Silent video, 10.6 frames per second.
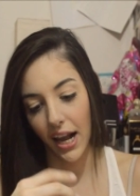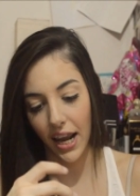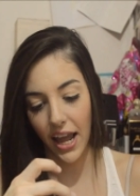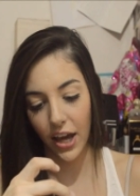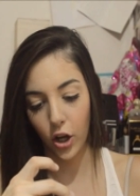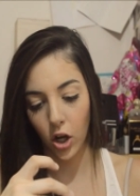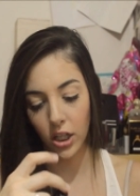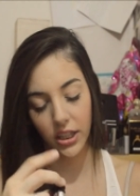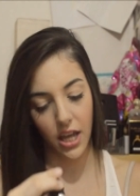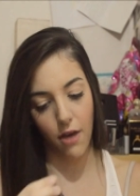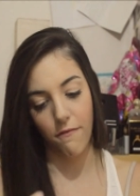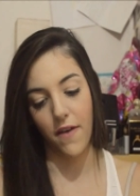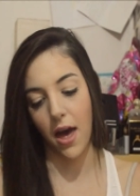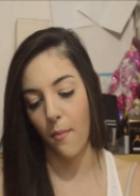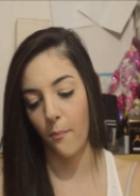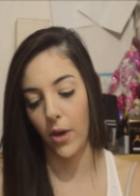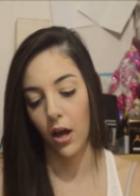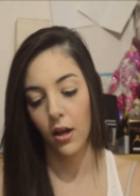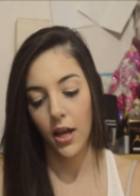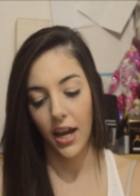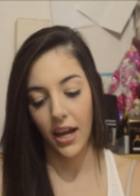L'École des Femmes.
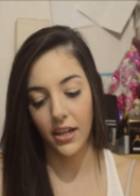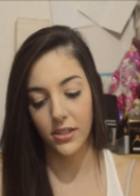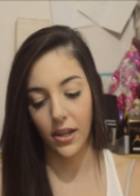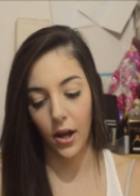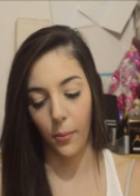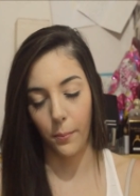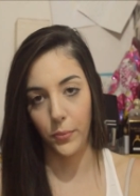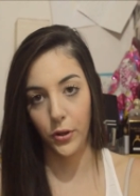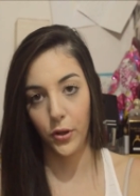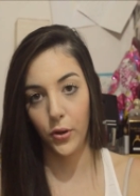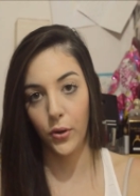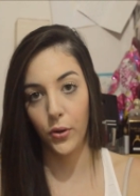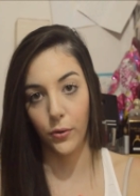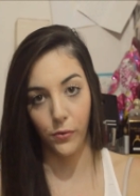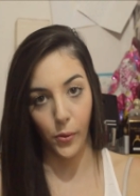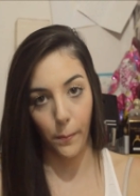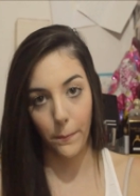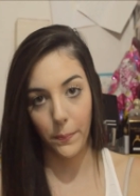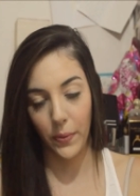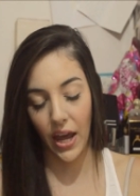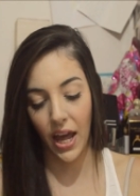And it's a beautiful
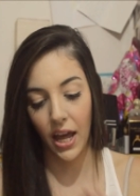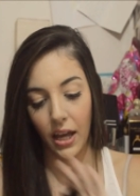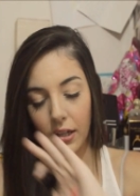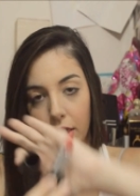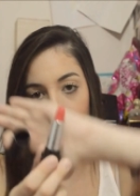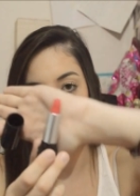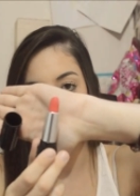pink